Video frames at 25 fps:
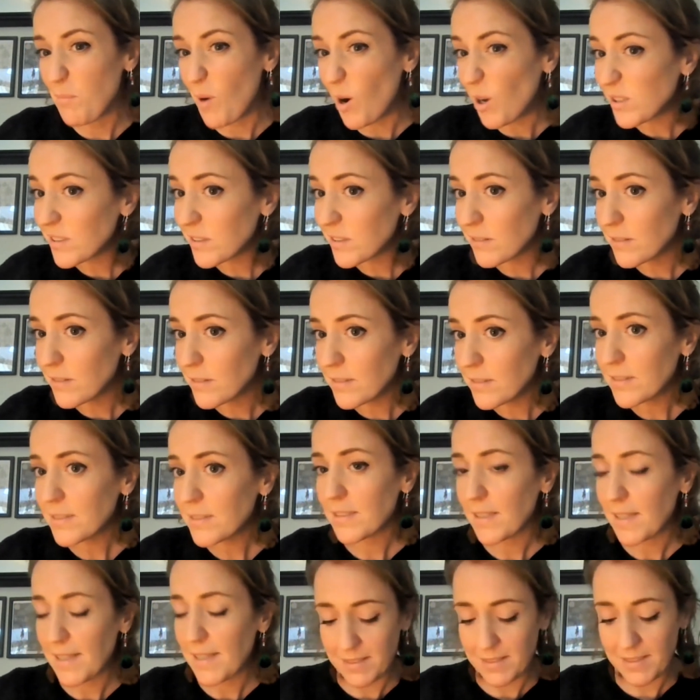
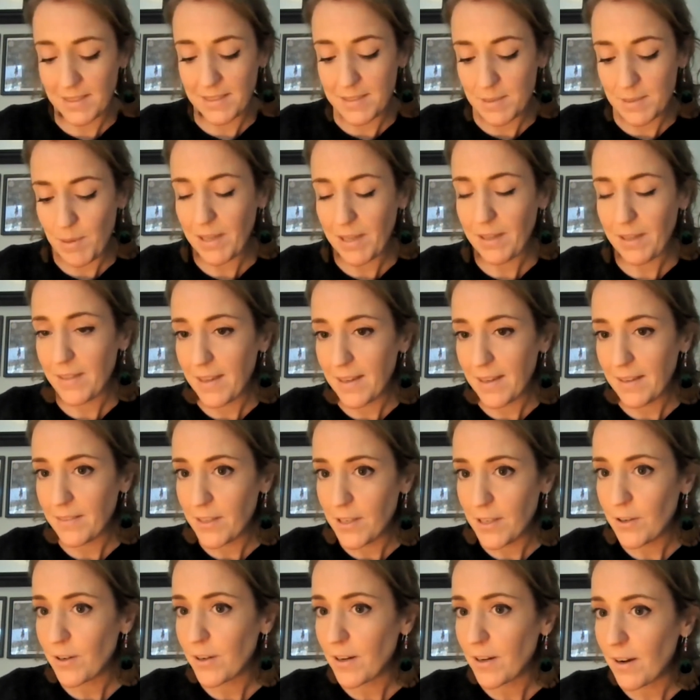Bottles is a big thing
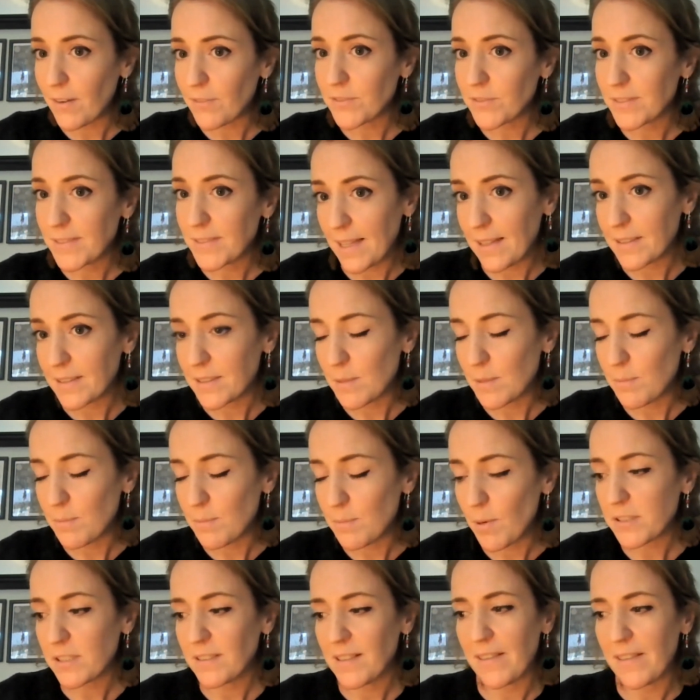that you can often tell it's a
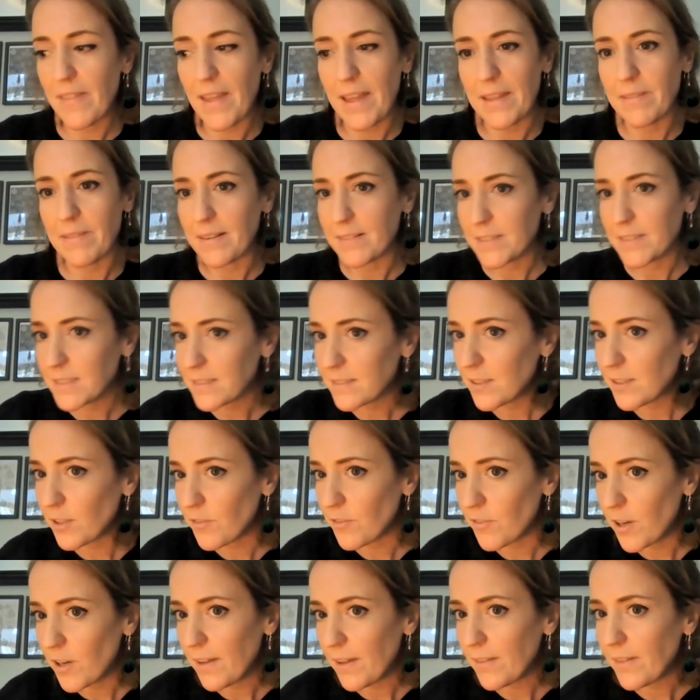bottle. And then there's
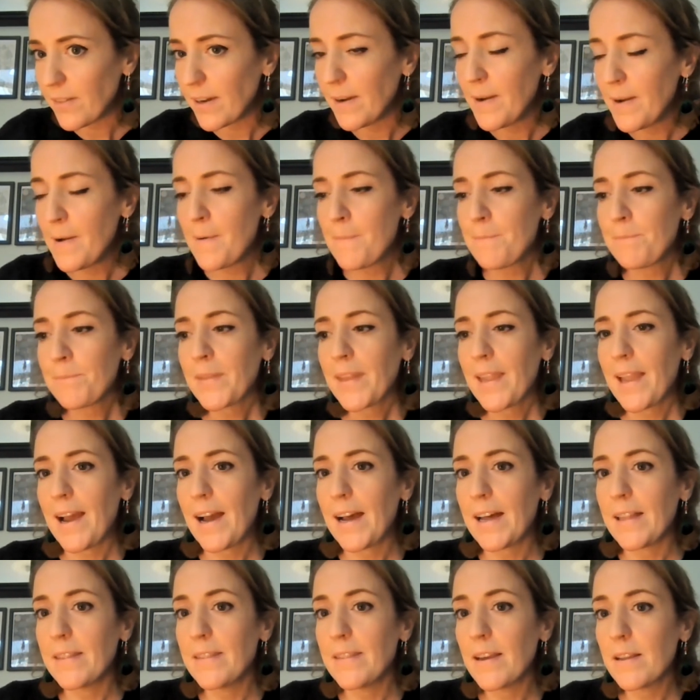sort of other.
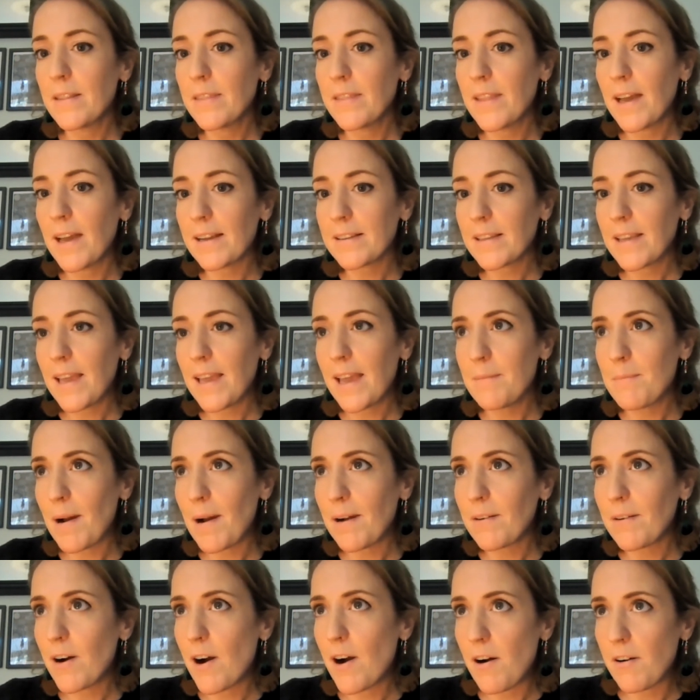And that came
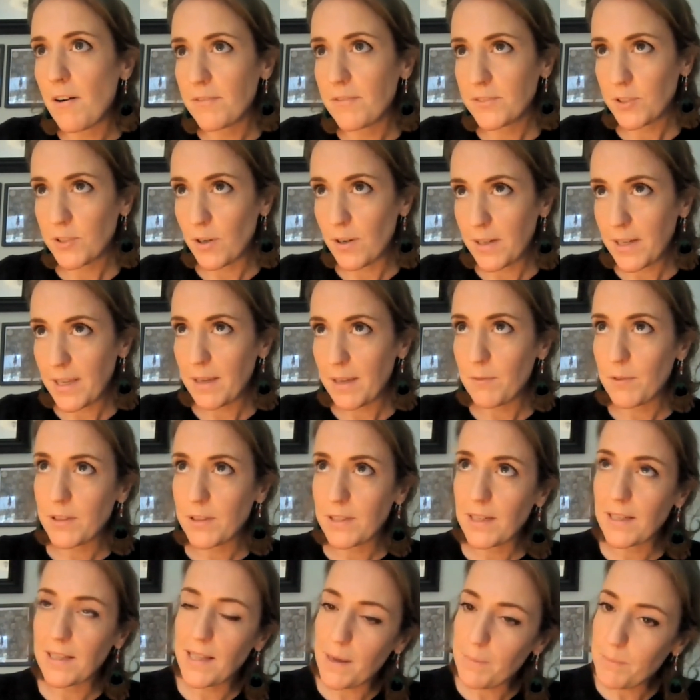out of talking with
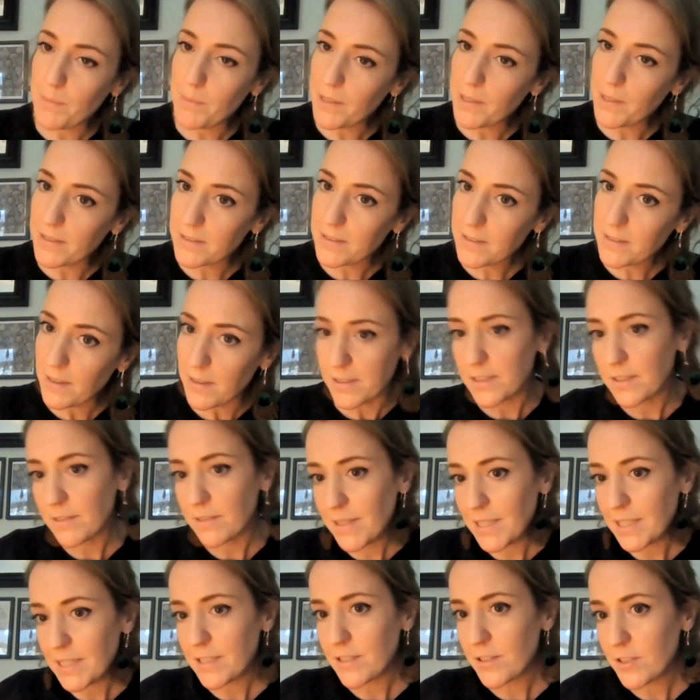the Galapagos
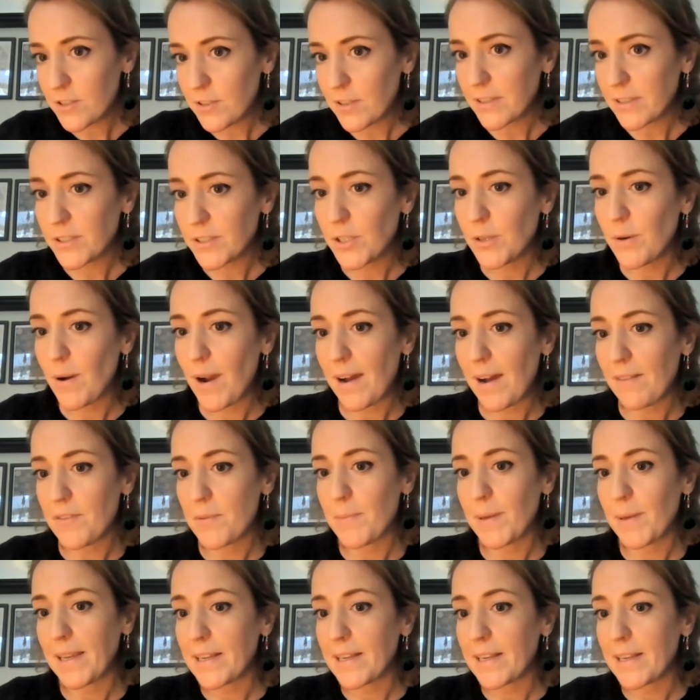Conservation Trust, who have a
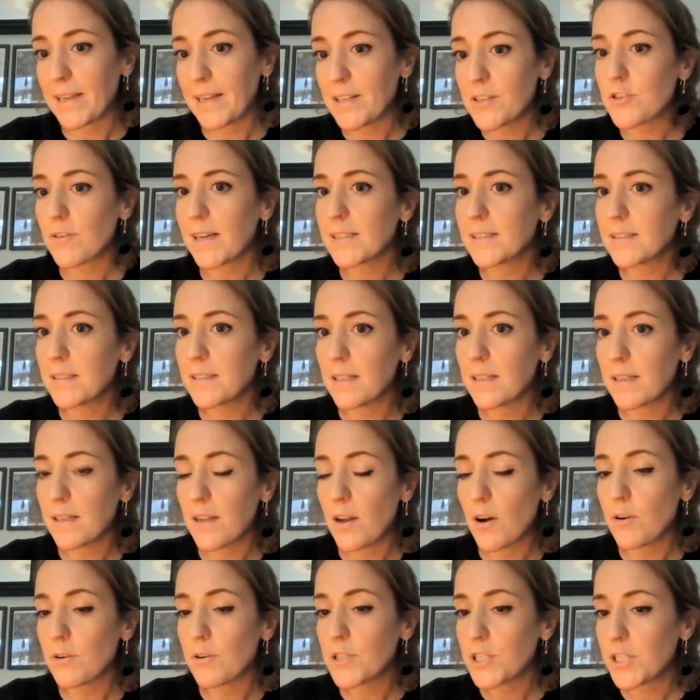big interest
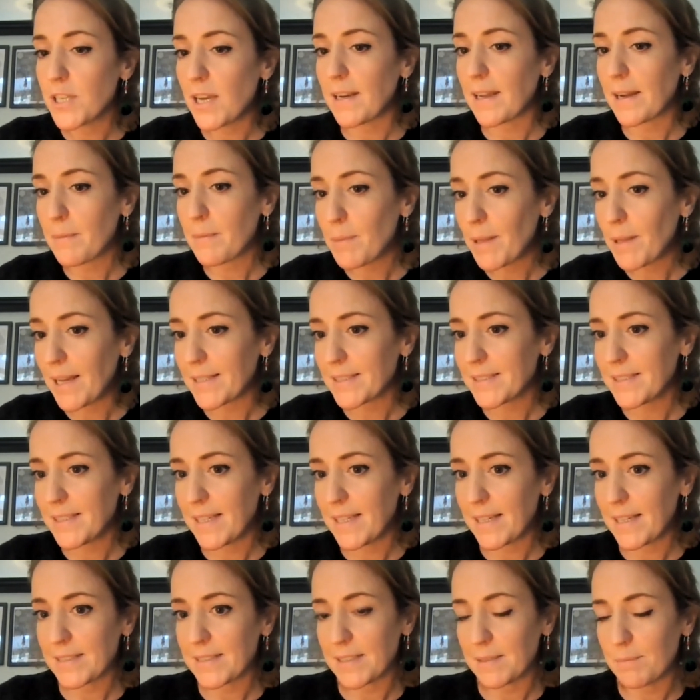in oceanic
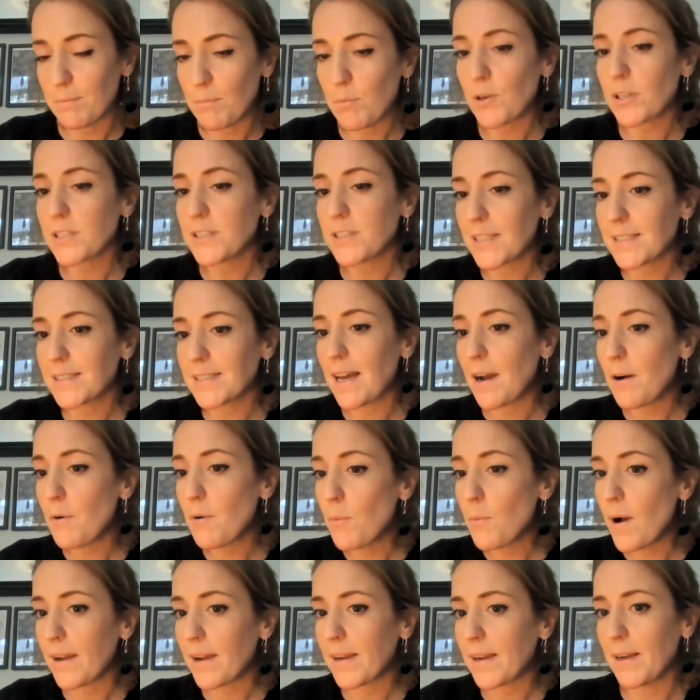plastics and projects they're
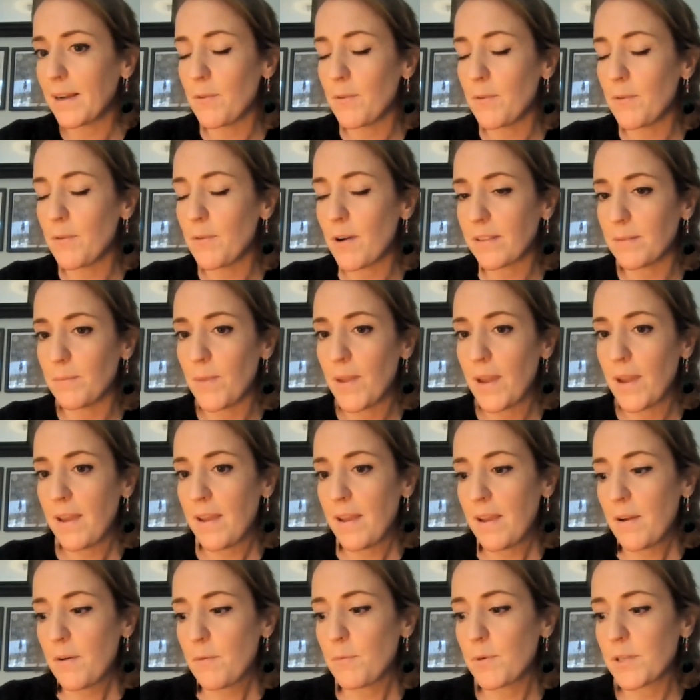working with. And
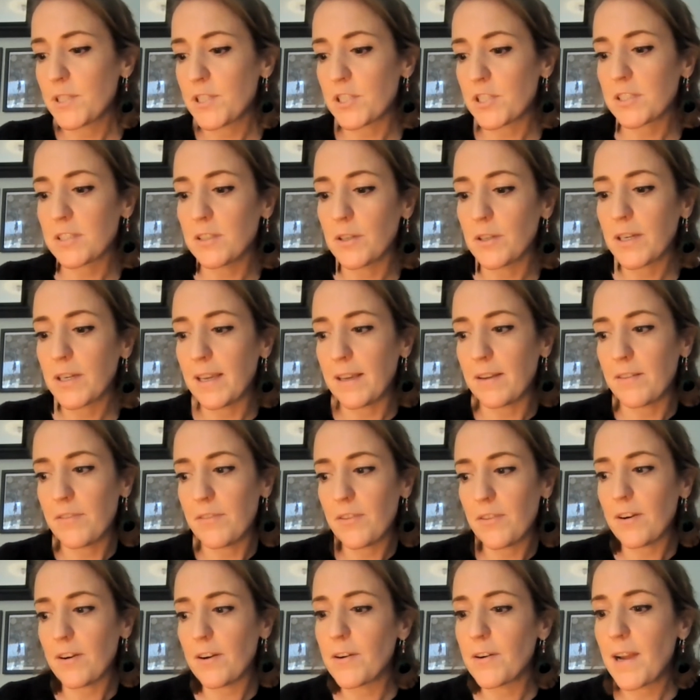we're just looking
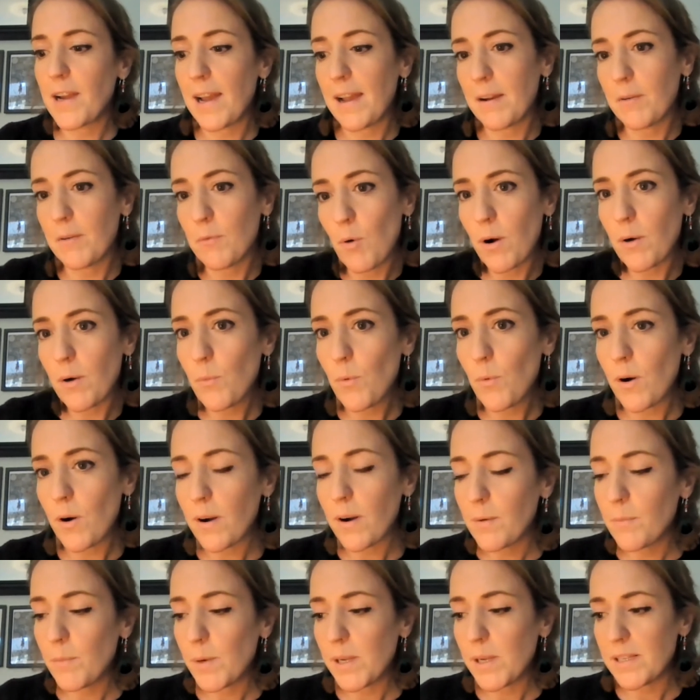for, okay, what
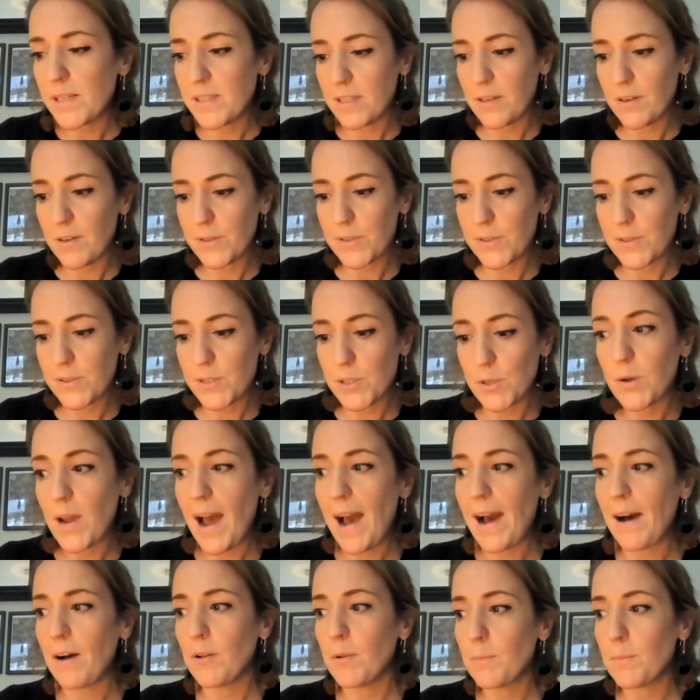can we do to
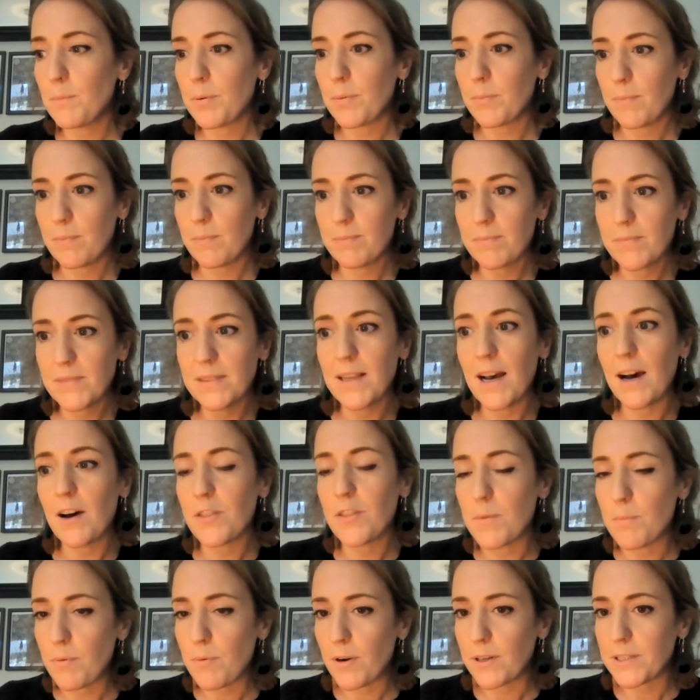help
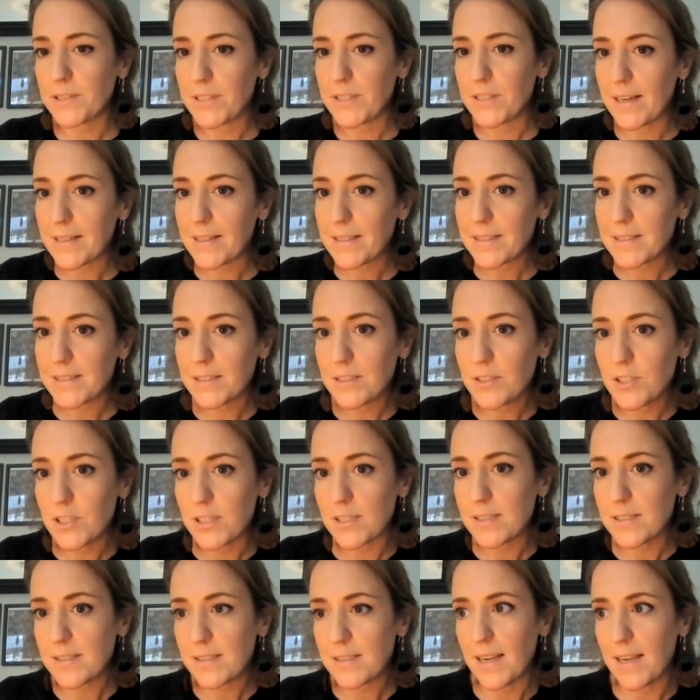other projects
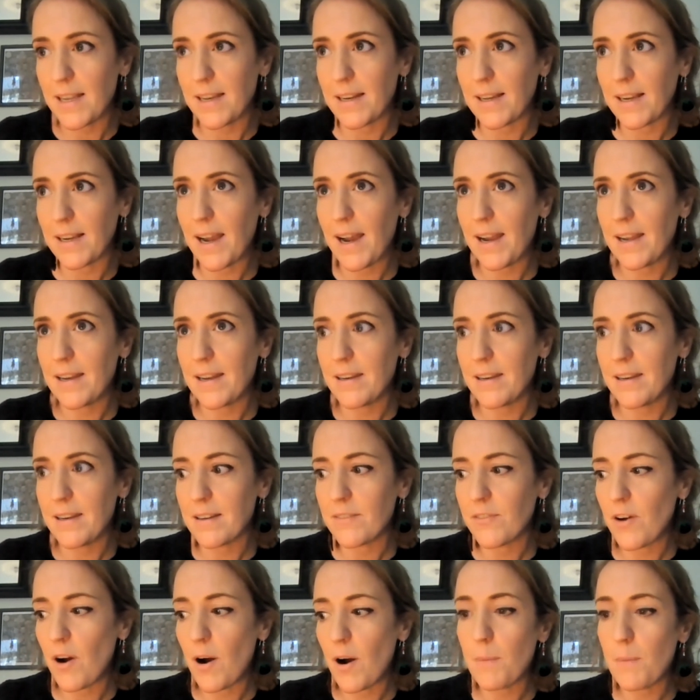just in a kind
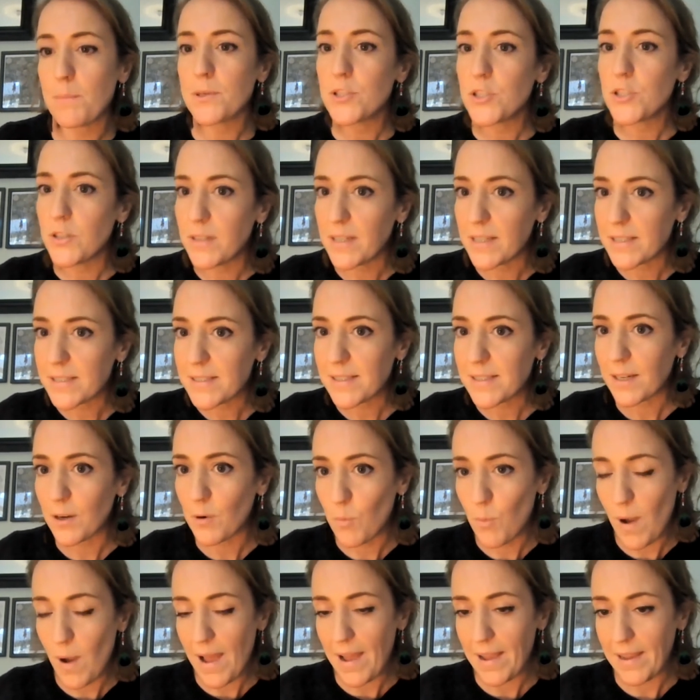of
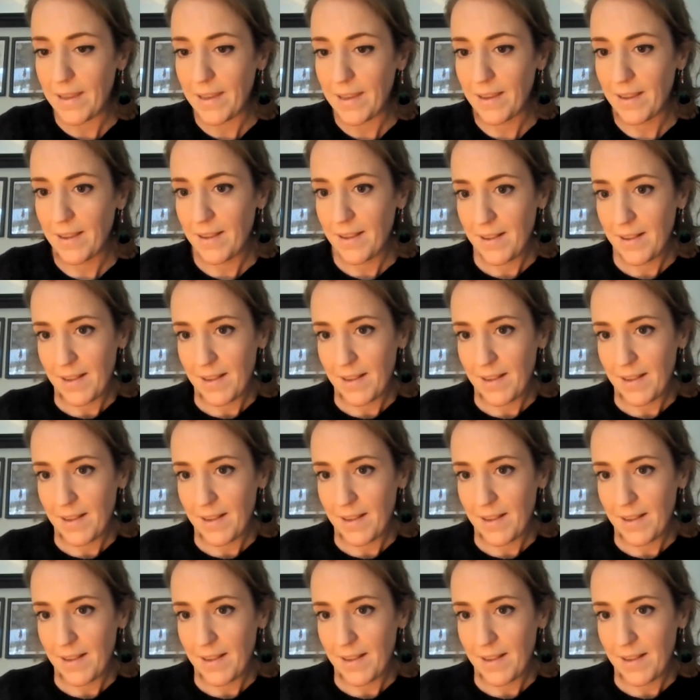opportunistic way?